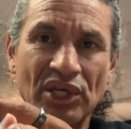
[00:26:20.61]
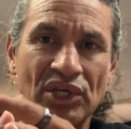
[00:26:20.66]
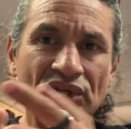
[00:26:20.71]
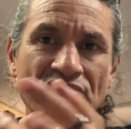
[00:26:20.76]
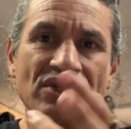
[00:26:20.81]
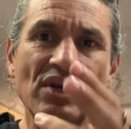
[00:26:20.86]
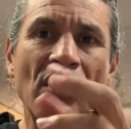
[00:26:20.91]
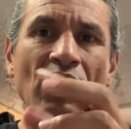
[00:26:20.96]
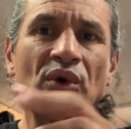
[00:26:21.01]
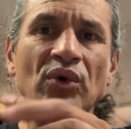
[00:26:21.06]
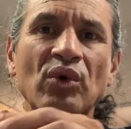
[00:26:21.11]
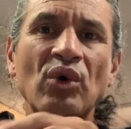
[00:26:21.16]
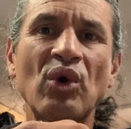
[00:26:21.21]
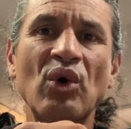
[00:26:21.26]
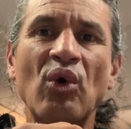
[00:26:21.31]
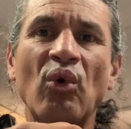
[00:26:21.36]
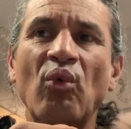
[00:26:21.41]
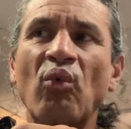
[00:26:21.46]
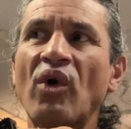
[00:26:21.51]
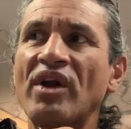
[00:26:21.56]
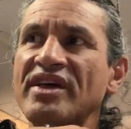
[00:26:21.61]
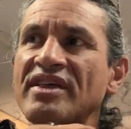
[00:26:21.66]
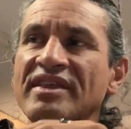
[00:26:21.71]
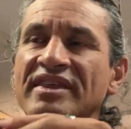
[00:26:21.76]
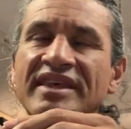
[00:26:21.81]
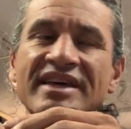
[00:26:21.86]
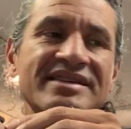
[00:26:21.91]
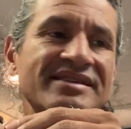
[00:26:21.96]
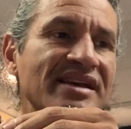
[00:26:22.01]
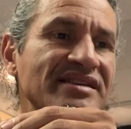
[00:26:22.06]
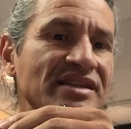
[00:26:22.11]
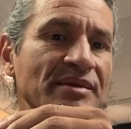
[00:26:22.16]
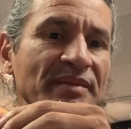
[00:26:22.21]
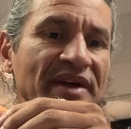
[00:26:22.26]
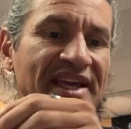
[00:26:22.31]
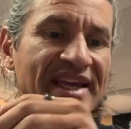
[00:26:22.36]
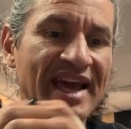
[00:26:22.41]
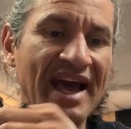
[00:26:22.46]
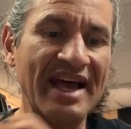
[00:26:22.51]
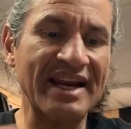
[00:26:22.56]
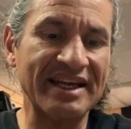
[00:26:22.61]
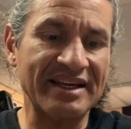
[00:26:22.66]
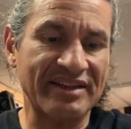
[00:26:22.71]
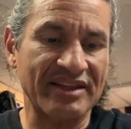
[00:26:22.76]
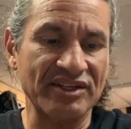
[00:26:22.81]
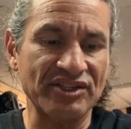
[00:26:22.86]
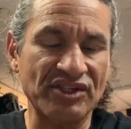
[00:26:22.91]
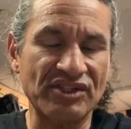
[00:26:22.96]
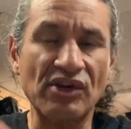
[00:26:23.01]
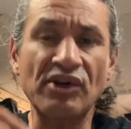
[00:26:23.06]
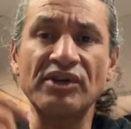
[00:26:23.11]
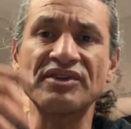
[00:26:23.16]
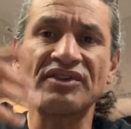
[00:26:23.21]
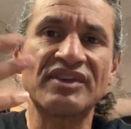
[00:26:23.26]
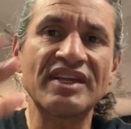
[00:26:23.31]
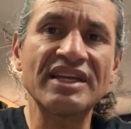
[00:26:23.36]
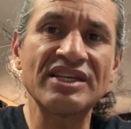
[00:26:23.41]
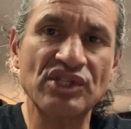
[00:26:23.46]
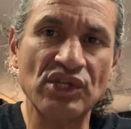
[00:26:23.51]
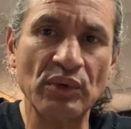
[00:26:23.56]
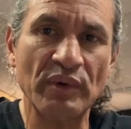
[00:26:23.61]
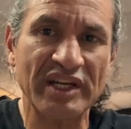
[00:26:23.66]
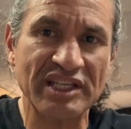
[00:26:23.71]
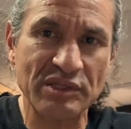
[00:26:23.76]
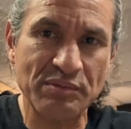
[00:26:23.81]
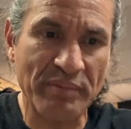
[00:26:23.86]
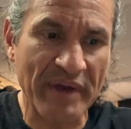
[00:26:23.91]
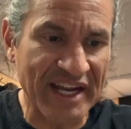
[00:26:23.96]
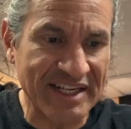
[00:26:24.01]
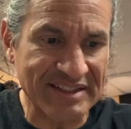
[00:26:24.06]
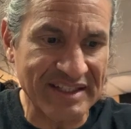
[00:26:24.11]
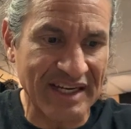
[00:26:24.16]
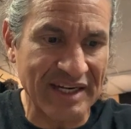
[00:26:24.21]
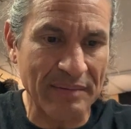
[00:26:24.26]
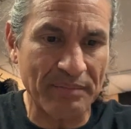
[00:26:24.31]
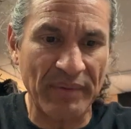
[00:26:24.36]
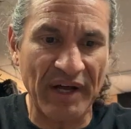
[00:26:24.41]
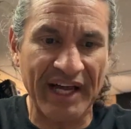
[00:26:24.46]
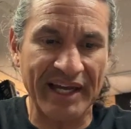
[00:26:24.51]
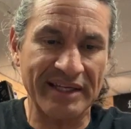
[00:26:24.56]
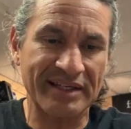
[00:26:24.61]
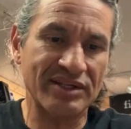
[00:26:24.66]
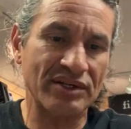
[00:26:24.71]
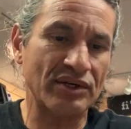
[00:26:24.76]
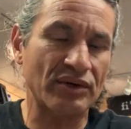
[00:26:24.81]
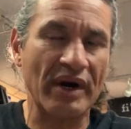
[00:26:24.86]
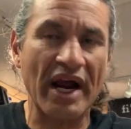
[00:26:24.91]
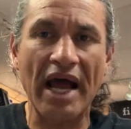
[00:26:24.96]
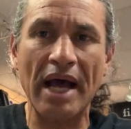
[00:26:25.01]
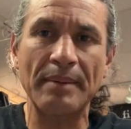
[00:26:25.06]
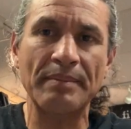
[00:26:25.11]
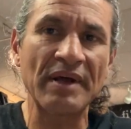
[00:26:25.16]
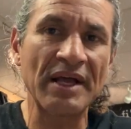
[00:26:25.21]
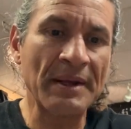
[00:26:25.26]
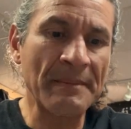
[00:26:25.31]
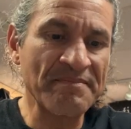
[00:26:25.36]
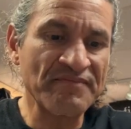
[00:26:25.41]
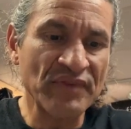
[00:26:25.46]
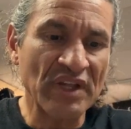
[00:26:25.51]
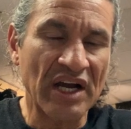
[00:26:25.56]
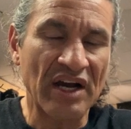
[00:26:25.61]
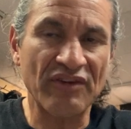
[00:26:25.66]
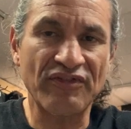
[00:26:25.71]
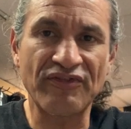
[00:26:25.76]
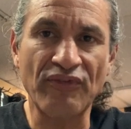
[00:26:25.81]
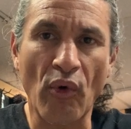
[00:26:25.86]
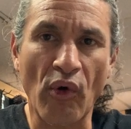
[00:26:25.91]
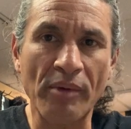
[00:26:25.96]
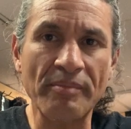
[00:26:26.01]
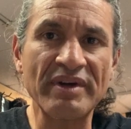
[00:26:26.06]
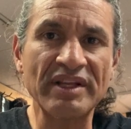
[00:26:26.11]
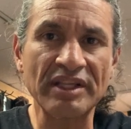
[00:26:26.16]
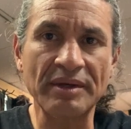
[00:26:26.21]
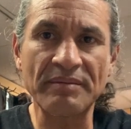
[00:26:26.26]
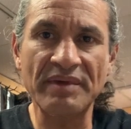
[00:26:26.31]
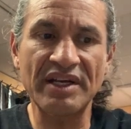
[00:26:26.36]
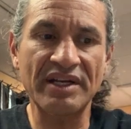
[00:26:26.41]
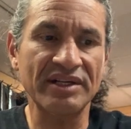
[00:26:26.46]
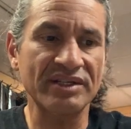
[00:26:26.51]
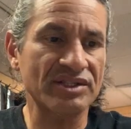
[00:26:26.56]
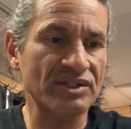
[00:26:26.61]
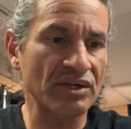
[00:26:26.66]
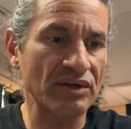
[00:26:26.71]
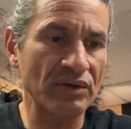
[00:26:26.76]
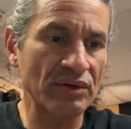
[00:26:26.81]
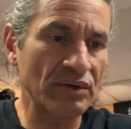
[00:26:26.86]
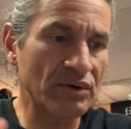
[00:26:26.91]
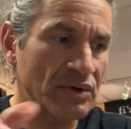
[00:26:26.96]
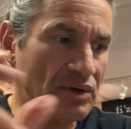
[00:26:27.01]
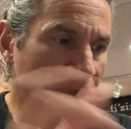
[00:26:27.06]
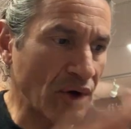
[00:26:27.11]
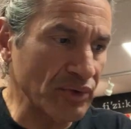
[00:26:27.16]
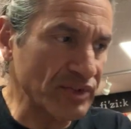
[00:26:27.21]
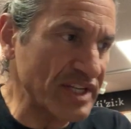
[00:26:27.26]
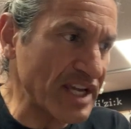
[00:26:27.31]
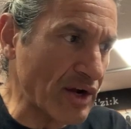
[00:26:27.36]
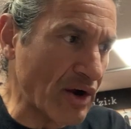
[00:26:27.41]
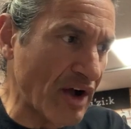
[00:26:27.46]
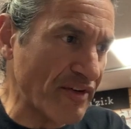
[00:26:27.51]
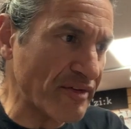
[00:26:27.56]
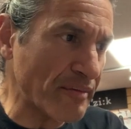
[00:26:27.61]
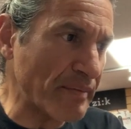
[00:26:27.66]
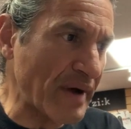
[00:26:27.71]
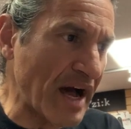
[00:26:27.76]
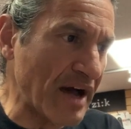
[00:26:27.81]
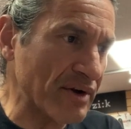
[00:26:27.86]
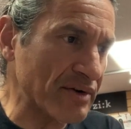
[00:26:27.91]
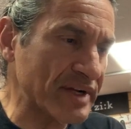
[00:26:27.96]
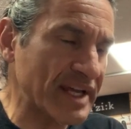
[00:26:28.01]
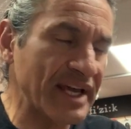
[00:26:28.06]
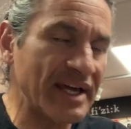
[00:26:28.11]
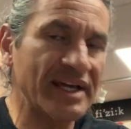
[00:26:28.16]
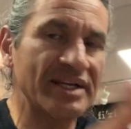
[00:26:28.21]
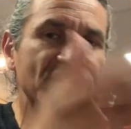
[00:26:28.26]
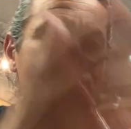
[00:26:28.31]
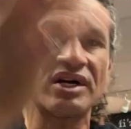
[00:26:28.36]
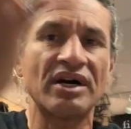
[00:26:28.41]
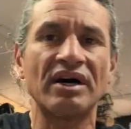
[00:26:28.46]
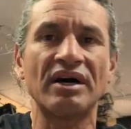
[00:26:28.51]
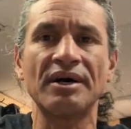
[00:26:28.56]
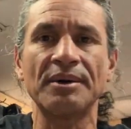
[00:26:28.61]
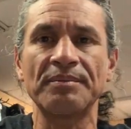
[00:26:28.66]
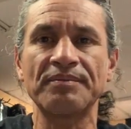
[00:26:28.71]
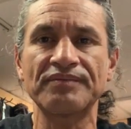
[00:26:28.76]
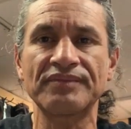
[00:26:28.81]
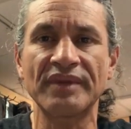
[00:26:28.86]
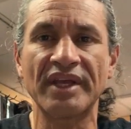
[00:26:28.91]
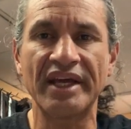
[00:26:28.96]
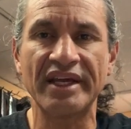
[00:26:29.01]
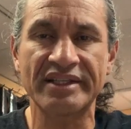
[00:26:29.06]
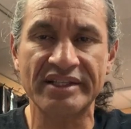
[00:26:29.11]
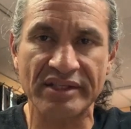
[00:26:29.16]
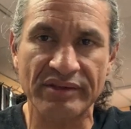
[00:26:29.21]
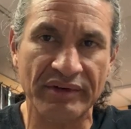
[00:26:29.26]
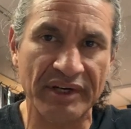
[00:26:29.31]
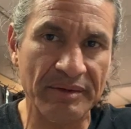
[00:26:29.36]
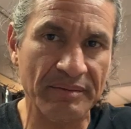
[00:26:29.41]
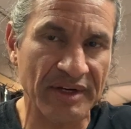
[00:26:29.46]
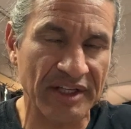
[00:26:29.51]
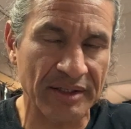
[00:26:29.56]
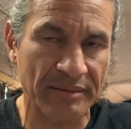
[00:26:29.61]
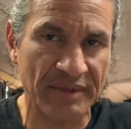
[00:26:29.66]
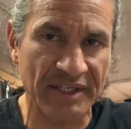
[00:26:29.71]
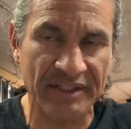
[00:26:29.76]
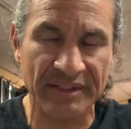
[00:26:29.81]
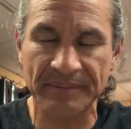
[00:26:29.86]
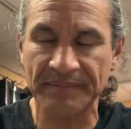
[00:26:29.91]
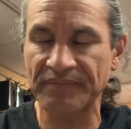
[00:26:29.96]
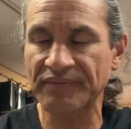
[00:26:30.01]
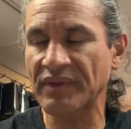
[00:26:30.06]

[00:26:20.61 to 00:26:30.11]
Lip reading: So one of the things as a mechanic, there's certain things you expect on a bike. You grab a 4 millimeter to go take off a bottle cage. Oh, it's 3 millimeter.